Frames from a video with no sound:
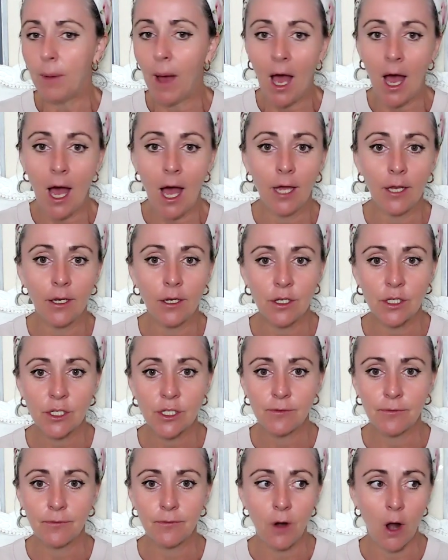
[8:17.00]

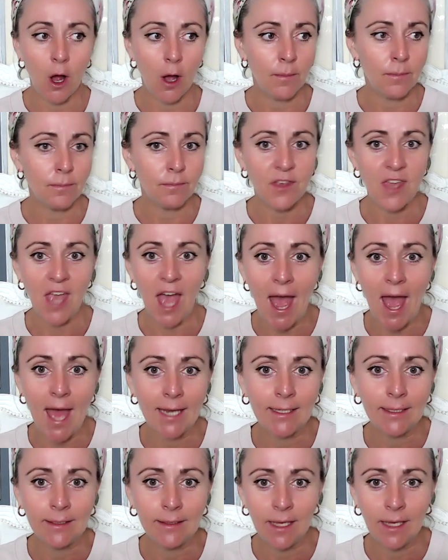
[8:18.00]
partners, from your
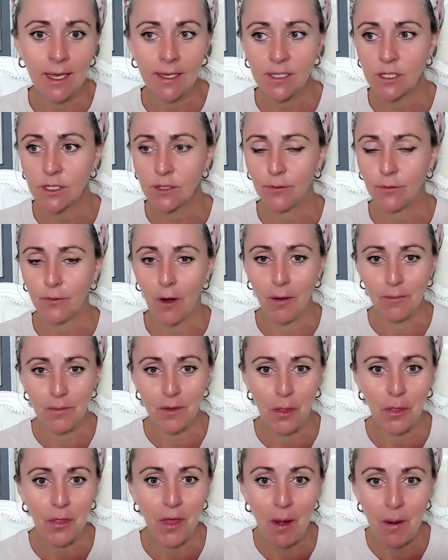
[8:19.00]
analyst, from
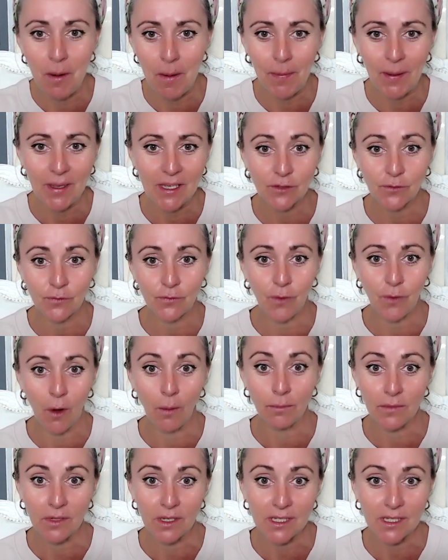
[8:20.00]
your therapist,
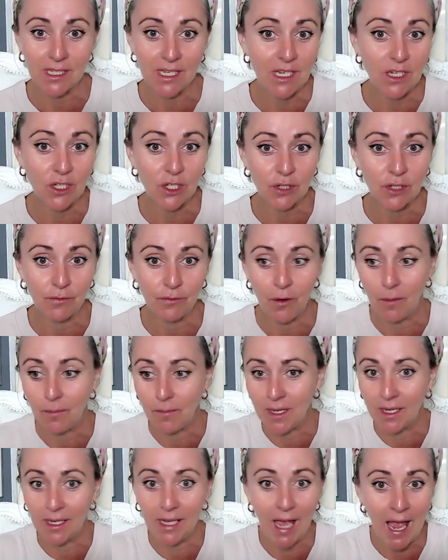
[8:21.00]
from your teacher,
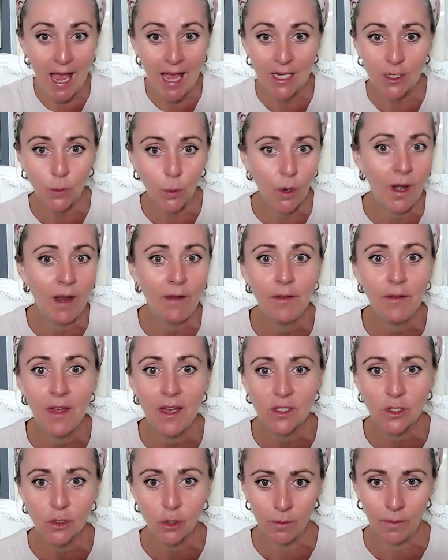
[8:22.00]
from your guide, wherever
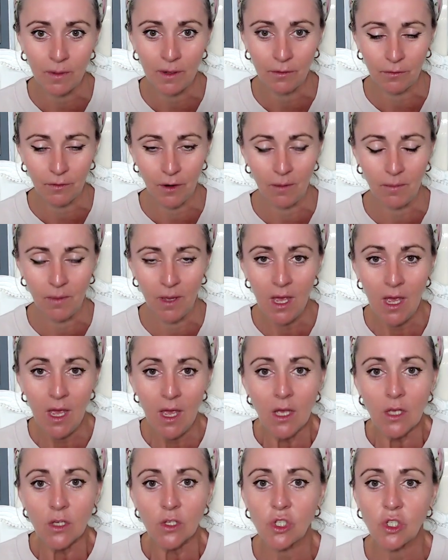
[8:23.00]
that's coming from.
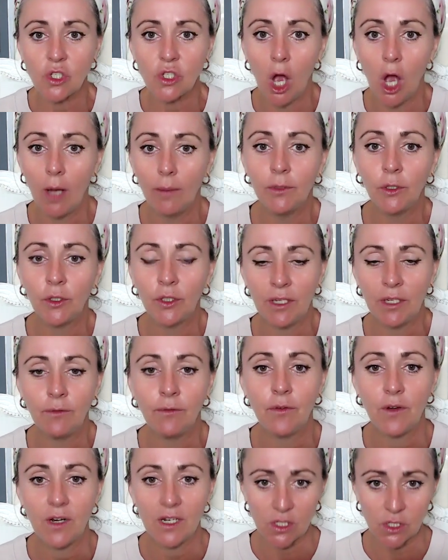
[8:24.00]
Stop looking
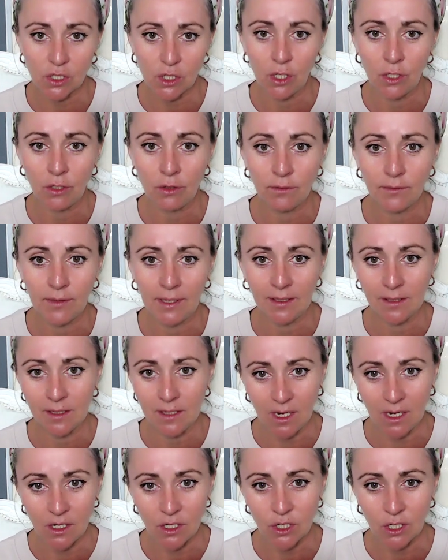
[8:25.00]
for external
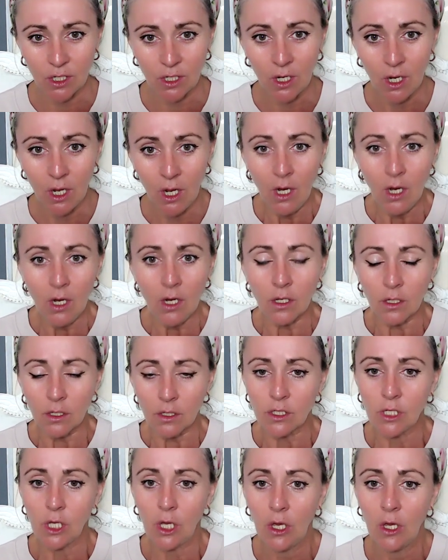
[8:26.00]
validation.
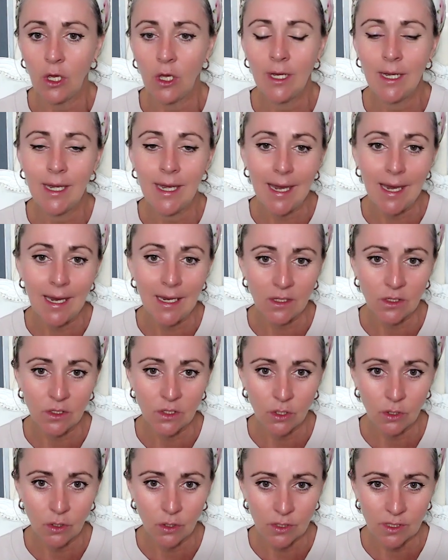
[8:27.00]
Turn
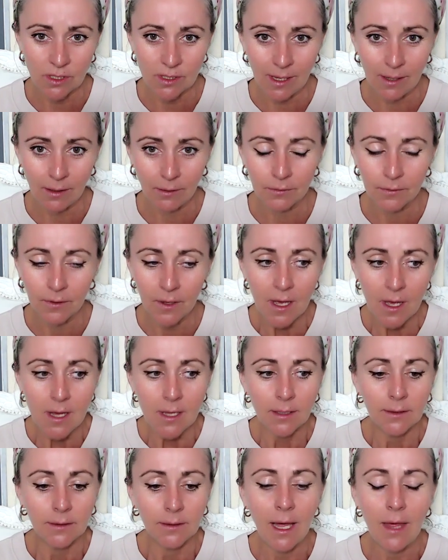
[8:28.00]
into yourself
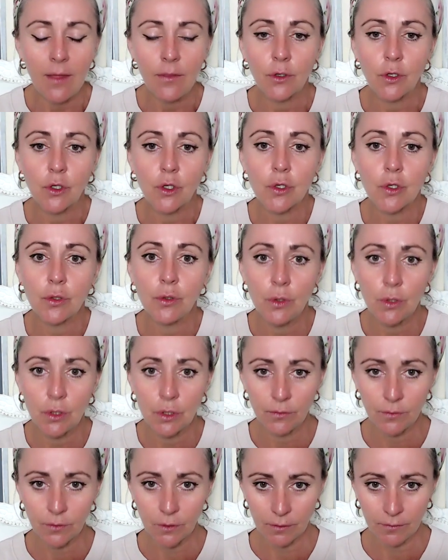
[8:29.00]
let the truth
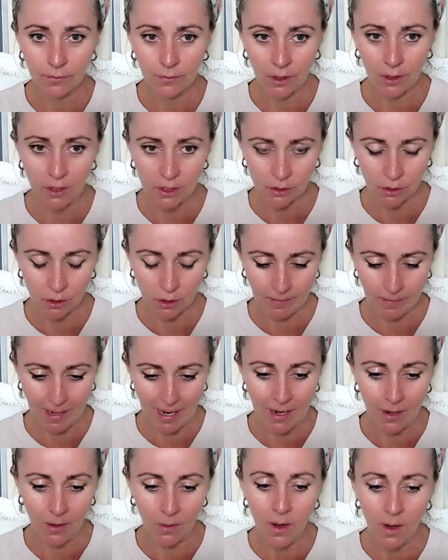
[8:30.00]
of your voice come
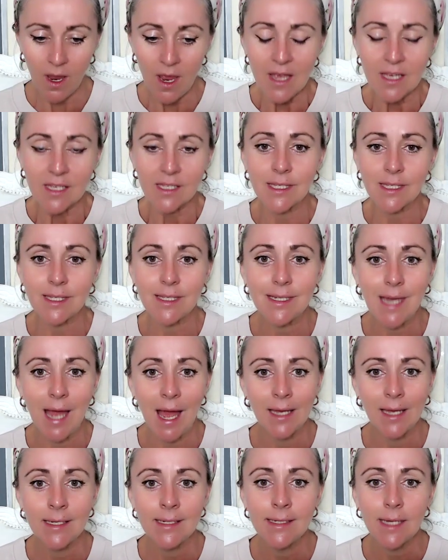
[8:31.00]
out.
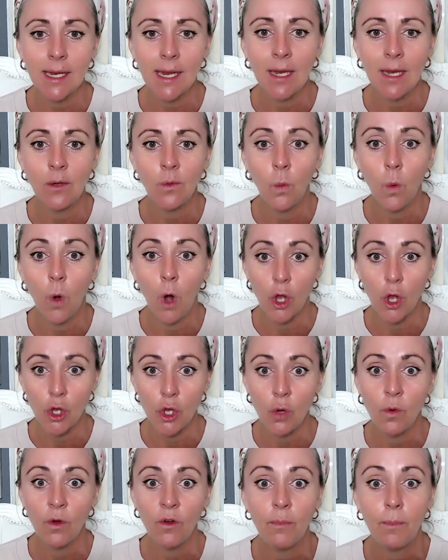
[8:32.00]
Stand in what
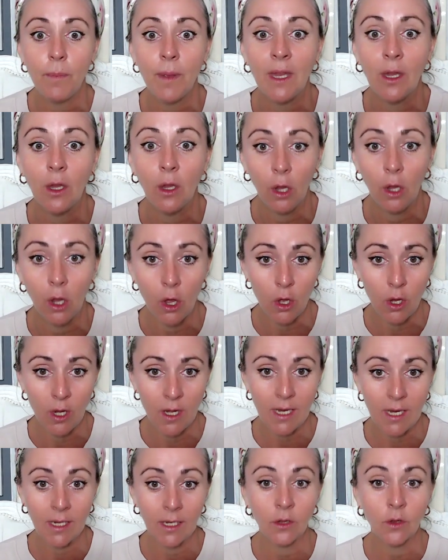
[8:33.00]
you have been
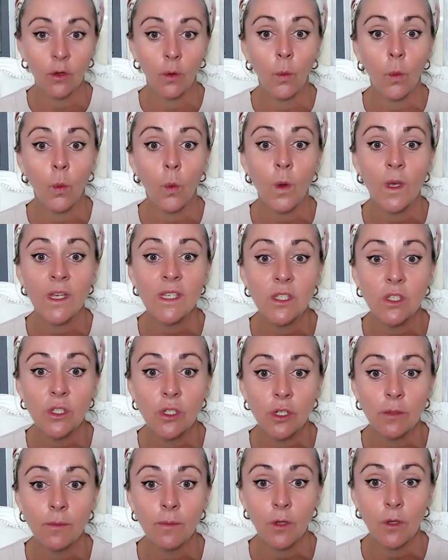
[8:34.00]
learning, the
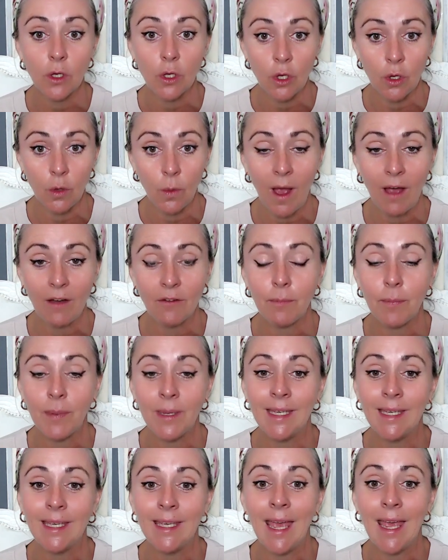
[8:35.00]
wisdom that you have
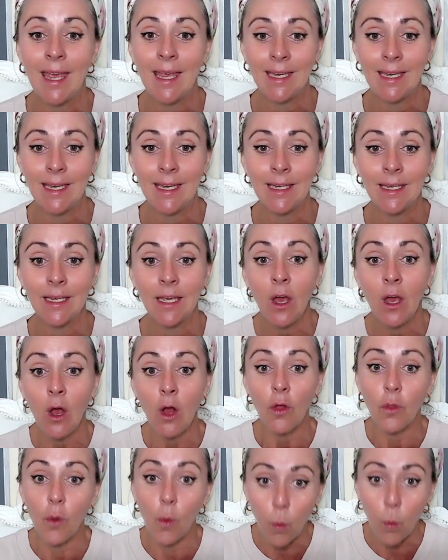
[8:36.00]
been gaining,
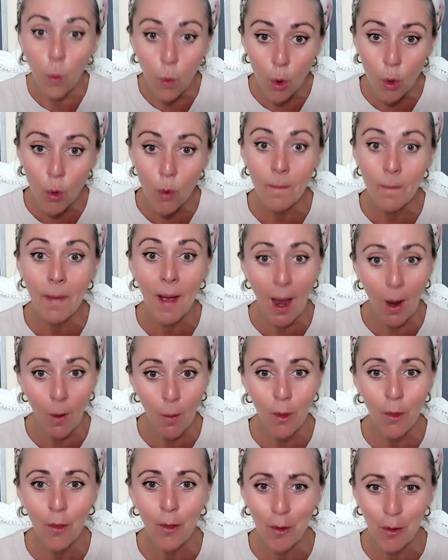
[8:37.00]
the womb
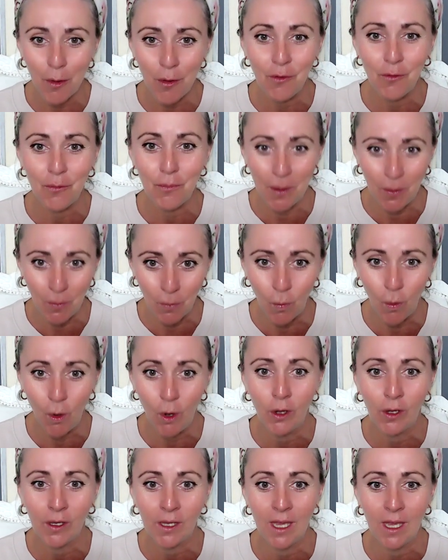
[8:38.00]
power that you've been
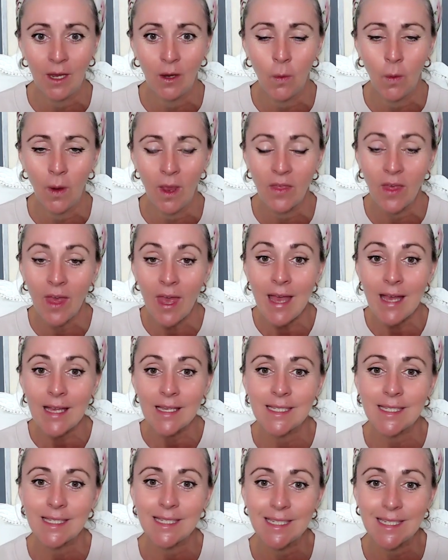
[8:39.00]
working with.
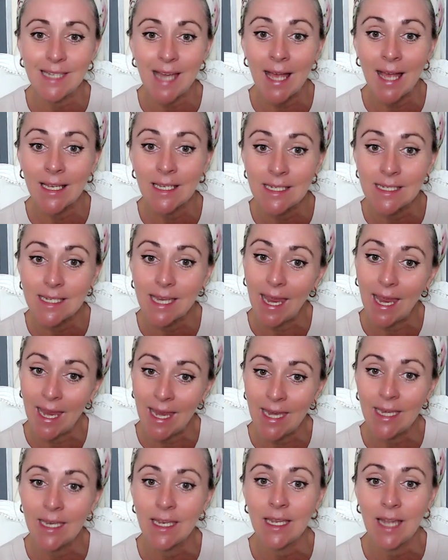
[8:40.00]
Stand
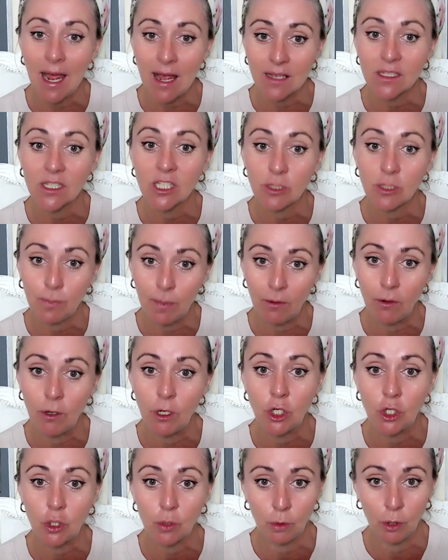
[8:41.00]
in that
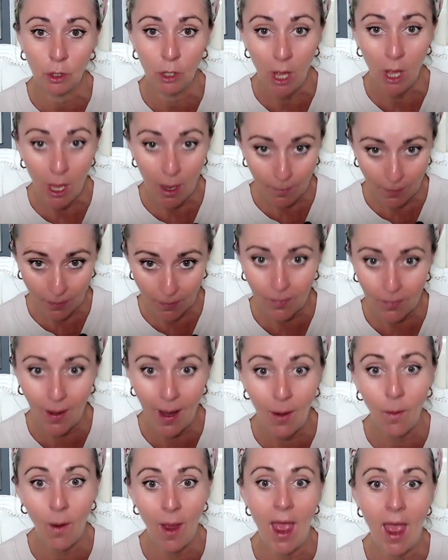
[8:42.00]
spiritual
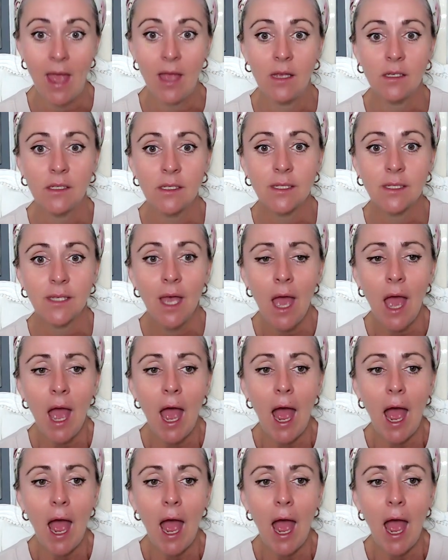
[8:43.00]
prowess